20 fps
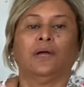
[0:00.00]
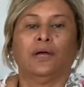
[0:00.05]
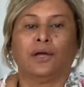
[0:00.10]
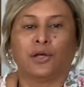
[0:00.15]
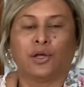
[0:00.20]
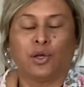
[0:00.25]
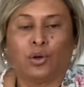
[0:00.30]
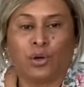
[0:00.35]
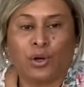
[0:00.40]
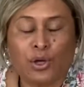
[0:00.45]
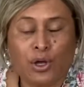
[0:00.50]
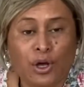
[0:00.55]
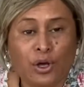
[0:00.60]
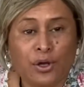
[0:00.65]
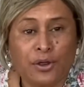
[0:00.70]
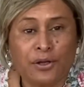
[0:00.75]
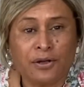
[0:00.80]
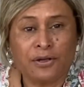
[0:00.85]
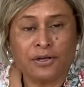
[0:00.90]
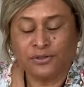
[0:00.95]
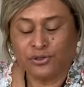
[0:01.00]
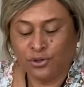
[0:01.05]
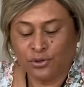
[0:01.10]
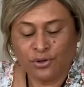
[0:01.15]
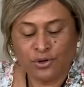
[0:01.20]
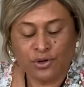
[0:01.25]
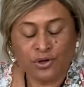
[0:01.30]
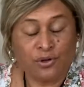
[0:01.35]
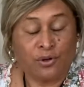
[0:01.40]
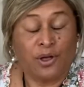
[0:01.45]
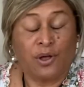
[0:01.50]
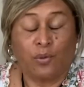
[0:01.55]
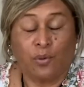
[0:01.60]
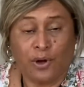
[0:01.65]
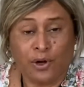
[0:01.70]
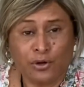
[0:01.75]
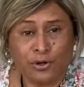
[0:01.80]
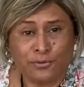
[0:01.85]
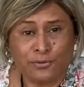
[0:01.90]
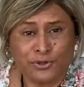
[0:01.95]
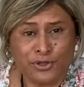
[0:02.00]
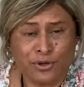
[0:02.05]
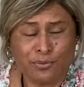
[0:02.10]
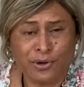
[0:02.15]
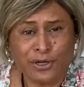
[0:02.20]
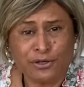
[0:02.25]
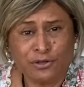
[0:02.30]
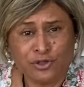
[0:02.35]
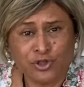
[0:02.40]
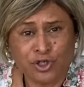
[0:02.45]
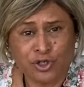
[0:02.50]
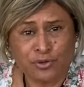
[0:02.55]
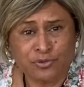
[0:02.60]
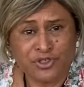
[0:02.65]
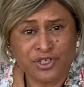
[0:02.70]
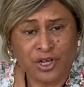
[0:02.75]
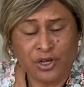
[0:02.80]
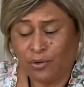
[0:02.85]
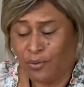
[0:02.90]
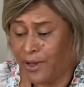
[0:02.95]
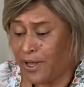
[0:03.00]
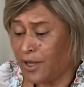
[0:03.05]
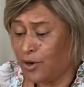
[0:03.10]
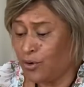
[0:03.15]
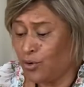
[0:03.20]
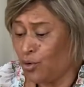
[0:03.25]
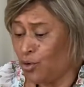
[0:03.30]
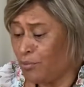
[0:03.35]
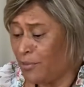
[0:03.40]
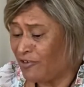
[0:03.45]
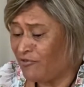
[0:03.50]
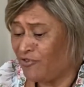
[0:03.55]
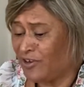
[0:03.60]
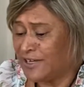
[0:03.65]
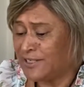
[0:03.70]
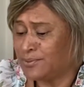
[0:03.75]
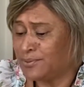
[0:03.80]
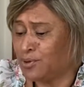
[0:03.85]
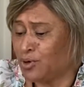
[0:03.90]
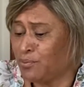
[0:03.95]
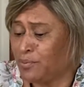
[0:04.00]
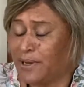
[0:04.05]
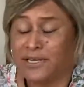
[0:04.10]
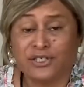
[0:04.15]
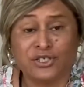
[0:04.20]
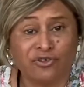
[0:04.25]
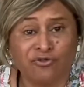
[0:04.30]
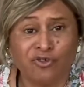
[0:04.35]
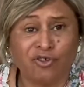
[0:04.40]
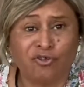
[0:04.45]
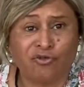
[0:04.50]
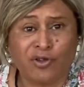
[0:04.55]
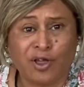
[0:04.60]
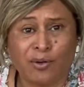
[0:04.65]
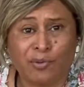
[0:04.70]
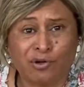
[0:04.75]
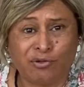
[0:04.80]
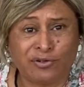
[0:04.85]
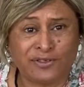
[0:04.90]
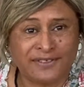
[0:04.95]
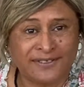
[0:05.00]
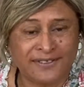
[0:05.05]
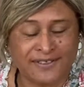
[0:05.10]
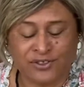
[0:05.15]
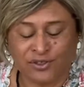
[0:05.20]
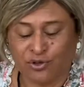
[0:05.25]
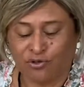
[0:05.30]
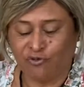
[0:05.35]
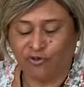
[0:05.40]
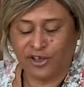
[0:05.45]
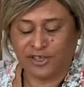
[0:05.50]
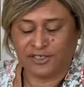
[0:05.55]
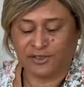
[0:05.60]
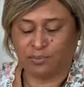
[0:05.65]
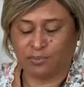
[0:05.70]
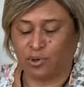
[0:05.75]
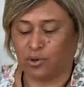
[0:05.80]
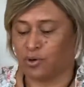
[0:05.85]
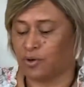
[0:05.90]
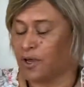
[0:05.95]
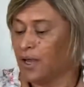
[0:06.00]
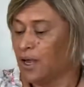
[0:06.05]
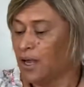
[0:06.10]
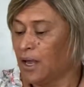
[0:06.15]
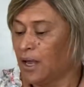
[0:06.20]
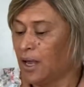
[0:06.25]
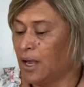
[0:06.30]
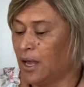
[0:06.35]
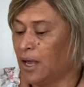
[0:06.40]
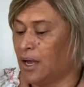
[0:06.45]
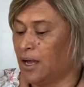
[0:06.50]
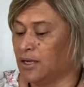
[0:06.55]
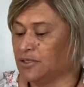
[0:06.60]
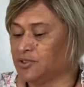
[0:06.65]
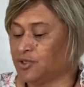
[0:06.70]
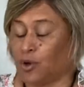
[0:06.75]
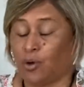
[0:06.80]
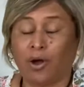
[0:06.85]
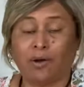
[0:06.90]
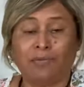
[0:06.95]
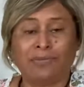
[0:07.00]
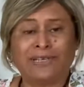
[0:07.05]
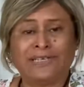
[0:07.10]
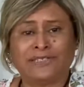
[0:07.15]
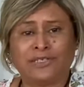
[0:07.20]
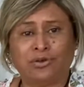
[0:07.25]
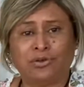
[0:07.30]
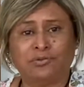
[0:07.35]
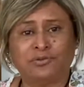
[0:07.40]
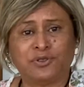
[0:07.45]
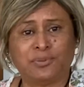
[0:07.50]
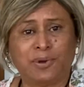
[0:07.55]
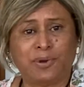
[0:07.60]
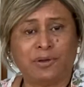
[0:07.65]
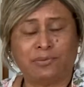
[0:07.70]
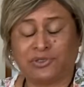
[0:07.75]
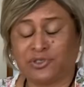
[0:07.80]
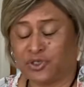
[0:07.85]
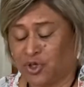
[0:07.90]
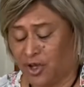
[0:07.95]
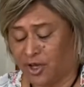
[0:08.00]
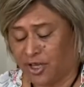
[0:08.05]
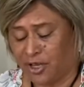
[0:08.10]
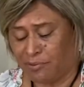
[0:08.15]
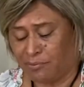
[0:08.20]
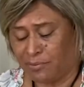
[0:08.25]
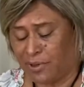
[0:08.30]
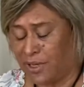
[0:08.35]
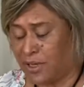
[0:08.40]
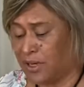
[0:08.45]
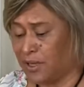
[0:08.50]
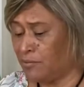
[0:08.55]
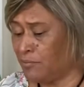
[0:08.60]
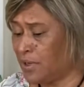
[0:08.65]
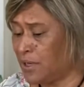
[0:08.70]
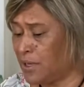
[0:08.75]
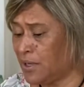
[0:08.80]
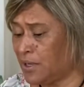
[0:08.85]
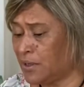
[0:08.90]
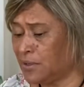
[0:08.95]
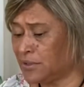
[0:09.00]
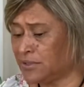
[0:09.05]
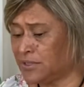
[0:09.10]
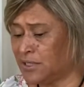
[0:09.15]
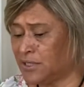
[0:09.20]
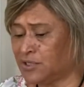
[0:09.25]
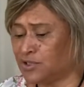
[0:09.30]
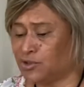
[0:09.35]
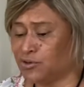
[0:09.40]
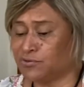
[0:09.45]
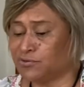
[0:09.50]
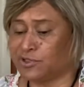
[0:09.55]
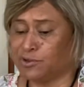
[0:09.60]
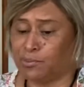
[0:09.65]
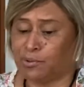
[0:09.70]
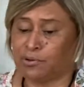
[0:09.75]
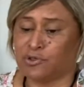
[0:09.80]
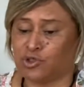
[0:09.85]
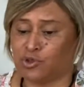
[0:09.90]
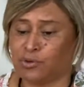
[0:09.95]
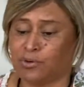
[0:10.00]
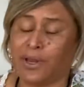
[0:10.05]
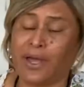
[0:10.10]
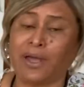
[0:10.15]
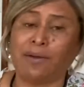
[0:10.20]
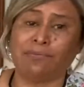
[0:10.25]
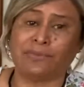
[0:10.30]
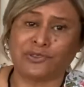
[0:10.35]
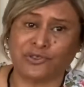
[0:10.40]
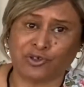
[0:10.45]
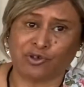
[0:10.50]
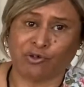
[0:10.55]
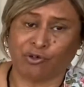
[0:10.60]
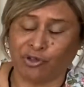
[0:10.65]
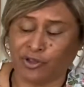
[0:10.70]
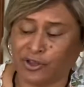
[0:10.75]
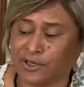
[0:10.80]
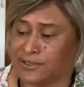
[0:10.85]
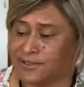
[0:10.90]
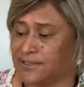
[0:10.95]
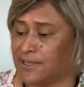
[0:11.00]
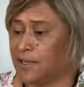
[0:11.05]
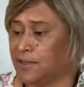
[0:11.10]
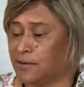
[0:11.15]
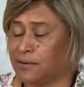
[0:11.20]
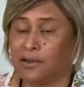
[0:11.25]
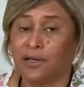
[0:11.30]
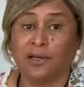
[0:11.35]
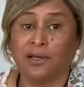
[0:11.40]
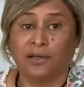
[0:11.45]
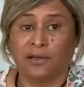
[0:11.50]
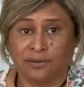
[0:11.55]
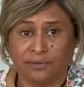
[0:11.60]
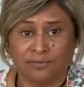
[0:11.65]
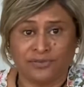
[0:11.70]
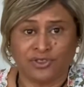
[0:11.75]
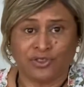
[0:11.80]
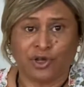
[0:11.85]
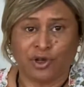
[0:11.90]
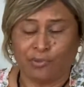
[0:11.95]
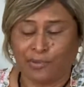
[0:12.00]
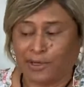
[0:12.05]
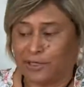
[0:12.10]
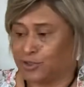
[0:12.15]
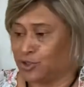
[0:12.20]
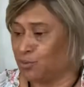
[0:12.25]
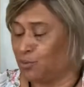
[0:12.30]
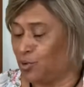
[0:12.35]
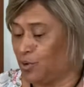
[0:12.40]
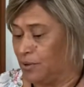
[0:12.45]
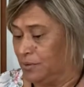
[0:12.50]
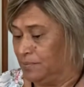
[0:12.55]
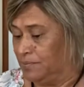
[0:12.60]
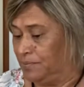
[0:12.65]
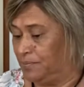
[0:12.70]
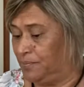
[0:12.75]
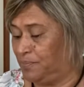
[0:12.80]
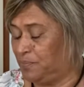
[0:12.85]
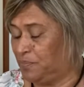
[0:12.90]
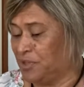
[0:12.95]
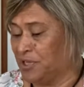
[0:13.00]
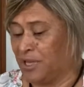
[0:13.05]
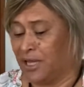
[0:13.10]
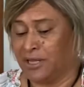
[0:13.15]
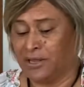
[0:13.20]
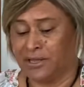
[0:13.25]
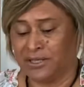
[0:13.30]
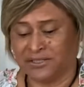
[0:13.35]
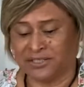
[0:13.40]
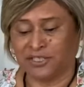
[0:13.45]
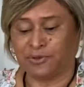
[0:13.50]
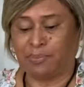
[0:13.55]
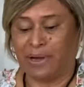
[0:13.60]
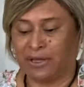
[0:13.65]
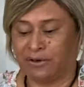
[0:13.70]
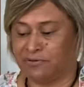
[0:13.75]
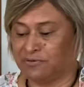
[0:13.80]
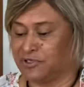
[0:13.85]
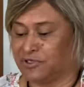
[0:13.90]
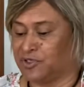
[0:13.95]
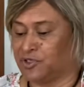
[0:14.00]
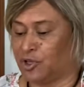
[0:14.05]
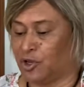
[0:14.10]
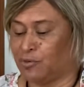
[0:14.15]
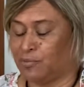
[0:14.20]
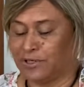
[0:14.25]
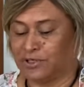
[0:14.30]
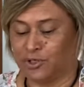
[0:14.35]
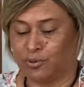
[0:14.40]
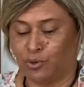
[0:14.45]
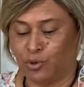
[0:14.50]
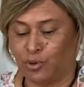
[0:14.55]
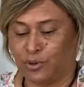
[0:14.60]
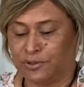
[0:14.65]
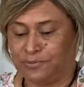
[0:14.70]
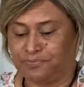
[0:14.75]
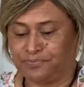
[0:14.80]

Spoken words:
Kia ora koutou katoa. Welcome to my YouTube channel and or my Facebook page if you've come across this on Facebook. So I'm Lesley Ormsby. I'm a psychic medium, healer, teacher of spiritual and mystical things and so much more. And this is part of the so much more.